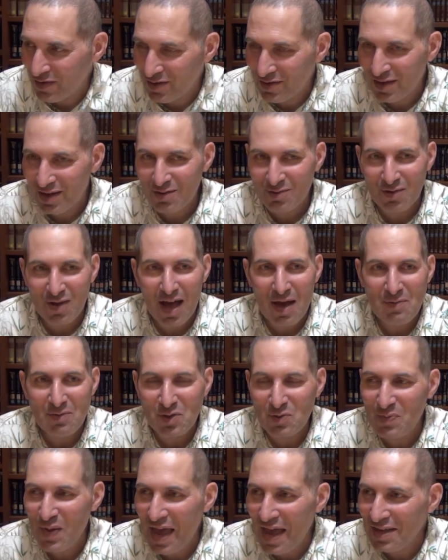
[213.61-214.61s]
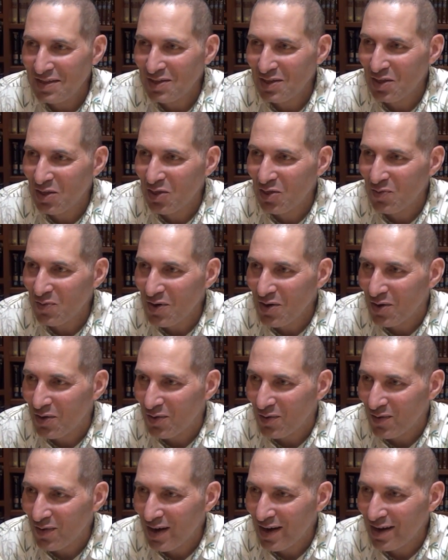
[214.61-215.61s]
And he's like, well, I'm just passing
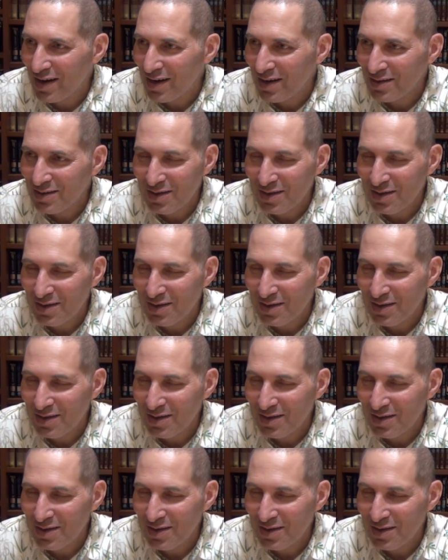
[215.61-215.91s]
through, right?